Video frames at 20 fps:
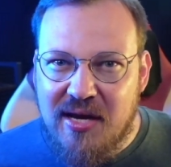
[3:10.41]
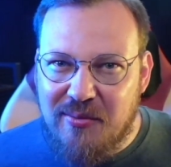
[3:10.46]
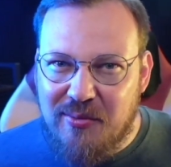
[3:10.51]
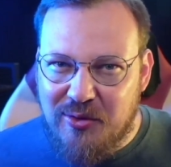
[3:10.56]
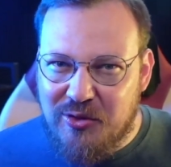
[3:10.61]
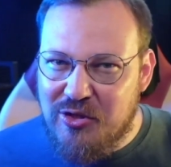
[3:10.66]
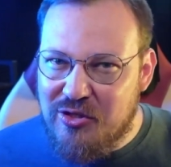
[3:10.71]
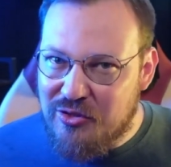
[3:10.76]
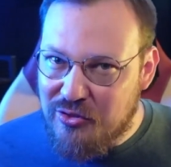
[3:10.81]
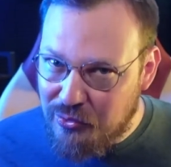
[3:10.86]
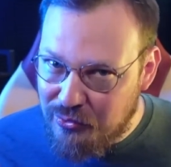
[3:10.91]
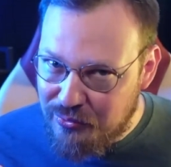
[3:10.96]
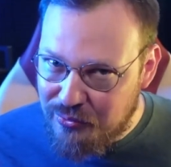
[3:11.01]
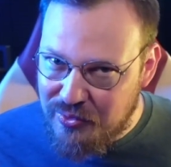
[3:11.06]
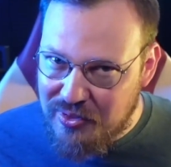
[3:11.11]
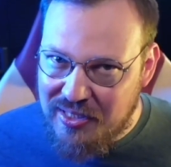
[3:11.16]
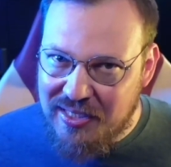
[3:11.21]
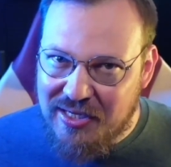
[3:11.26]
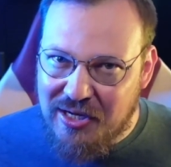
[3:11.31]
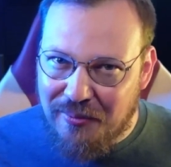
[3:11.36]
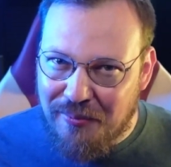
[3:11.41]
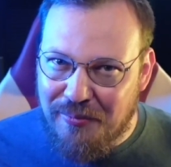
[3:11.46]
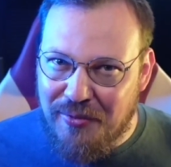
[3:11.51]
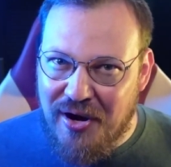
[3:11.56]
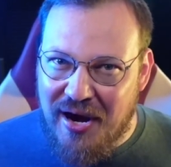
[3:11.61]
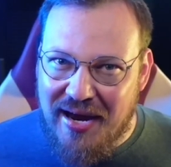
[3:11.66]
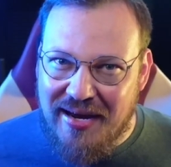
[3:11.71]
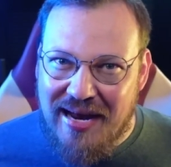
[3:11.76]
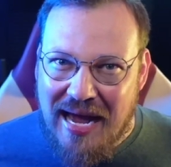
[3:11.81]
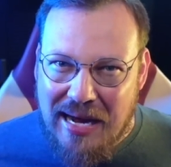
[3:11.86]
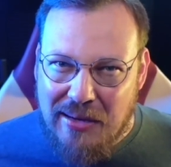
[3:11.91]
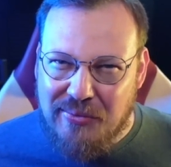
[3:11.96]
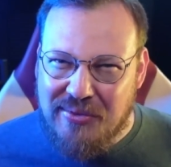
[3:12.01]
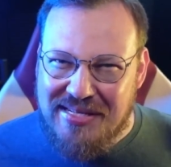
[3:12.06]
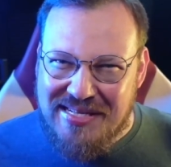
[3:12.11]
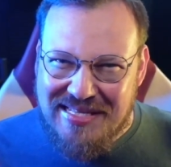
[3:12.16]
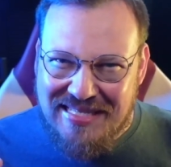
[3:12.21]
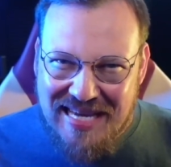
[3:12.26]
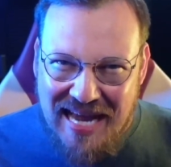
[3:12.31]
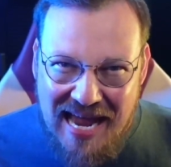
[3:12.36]
We just don't really comprehend how
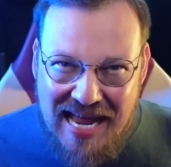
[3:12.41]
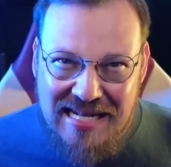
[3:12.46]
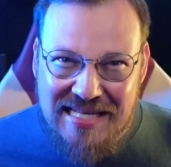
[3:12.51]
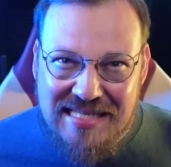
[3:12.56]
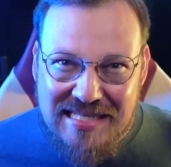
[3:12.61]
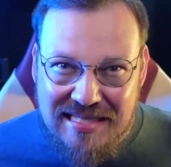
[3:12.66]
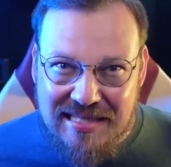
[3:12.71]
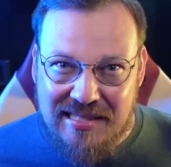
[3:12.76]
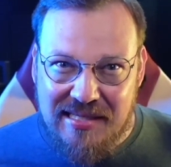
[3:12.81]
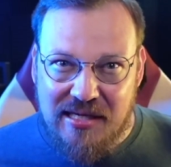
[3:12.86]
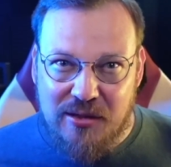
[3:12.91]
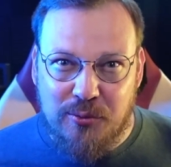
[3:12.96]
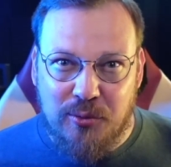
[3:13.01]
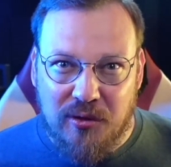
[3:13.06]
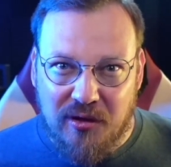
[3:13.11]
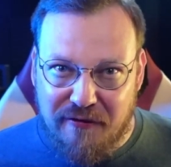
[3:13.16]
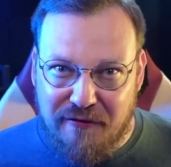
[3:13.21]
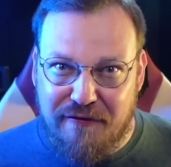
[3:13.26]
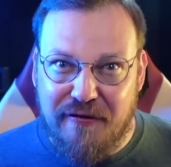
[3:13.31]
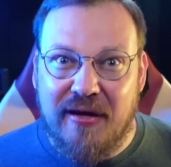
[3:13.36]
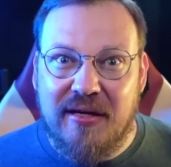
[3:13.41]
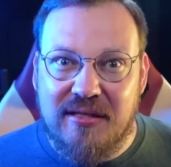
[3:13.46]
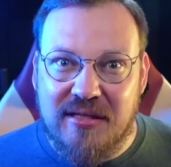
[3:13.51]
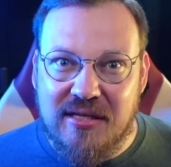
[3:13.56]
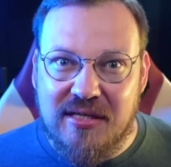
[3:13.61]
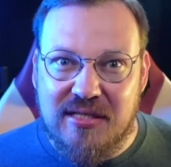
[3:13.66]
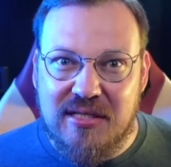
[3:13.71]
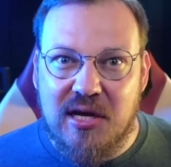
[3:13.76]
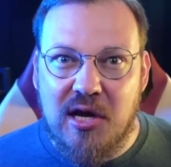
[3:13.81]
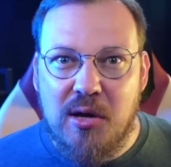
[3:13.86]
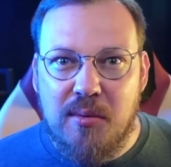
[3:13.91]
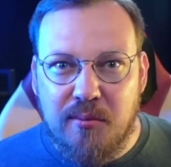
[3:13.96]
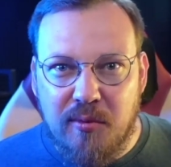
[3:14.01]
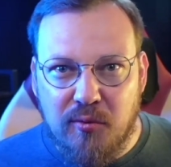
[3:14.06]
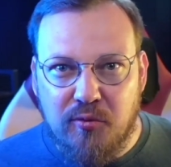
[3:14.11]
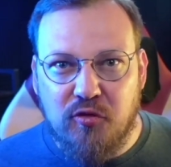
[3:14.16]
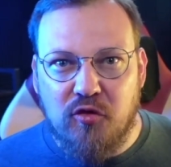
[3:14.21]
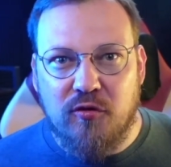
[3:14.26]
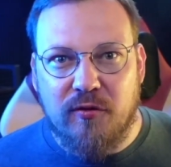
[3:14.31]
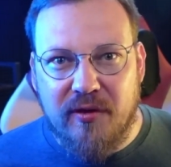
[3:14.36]
intensely it will affect us
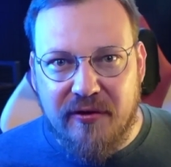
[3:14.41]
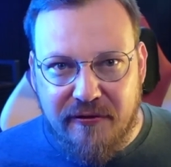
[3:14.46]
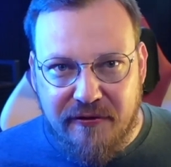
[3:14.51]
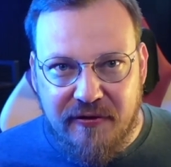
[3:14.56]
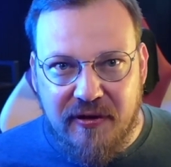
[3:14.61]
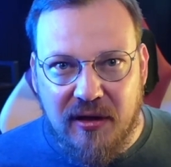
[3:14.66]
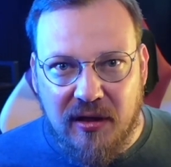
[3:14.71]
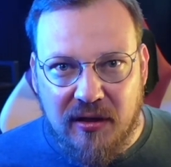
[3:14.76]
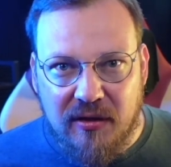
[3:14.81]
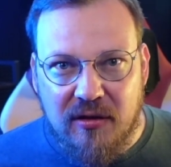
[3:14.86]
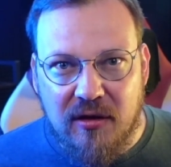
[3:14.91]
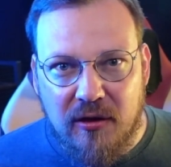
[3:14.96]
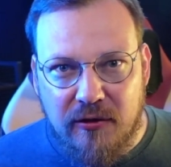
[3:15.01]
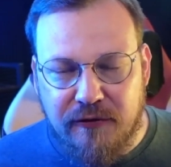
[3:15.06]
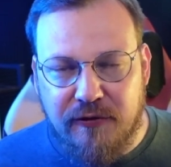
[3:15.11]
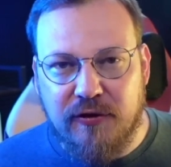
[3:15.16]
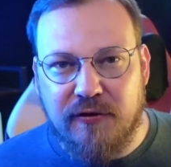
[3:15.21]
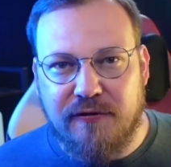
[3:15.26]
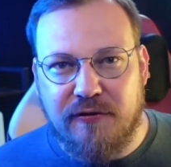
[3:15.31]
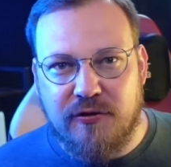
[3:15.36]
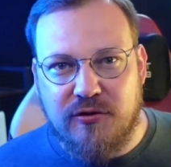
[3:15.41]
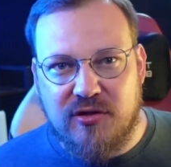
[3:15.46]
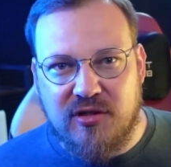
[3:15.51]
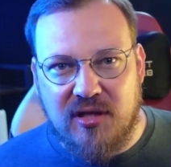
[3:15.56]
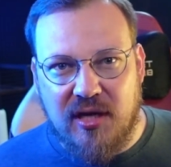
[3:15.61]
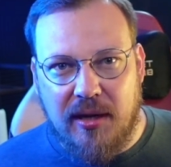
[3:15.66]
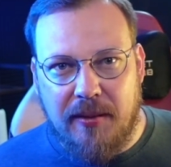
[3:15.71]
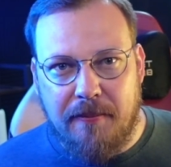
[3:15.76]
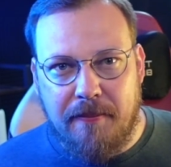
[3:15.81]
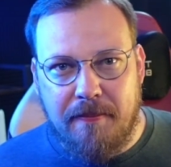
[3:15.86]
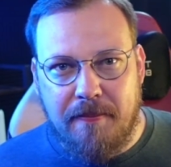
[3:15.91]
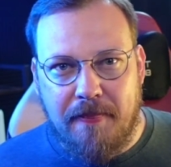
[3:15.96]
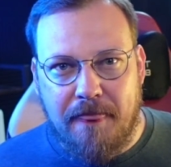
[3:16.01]
before we feel it for the first time.